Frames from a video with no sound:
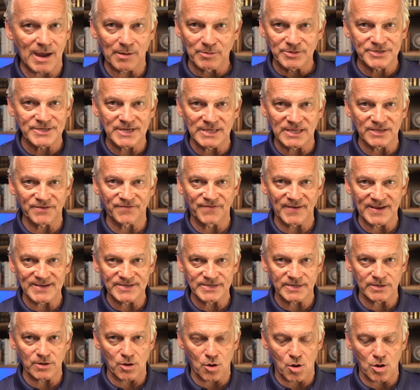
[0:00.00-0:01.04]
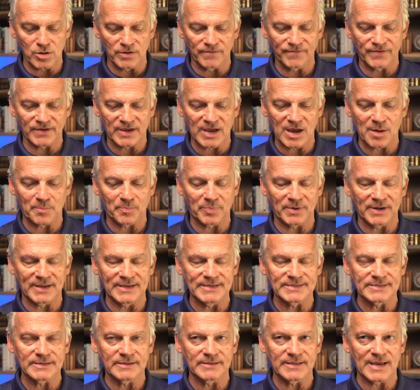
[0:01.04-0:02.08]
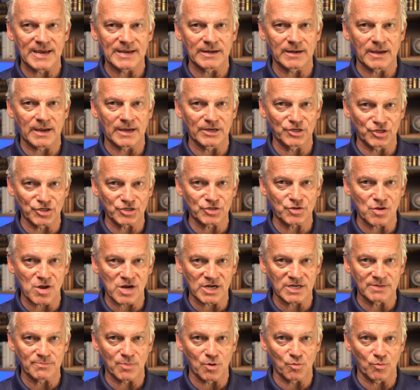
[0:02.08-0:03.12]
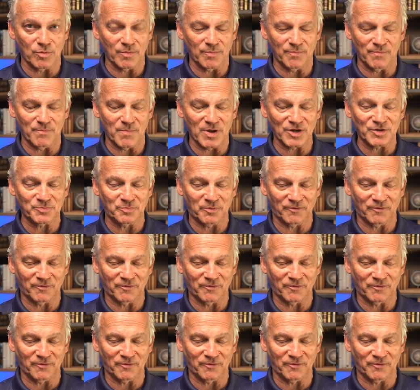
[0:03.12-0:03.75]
I would say, let's face it, all of the companies that I just talked about would much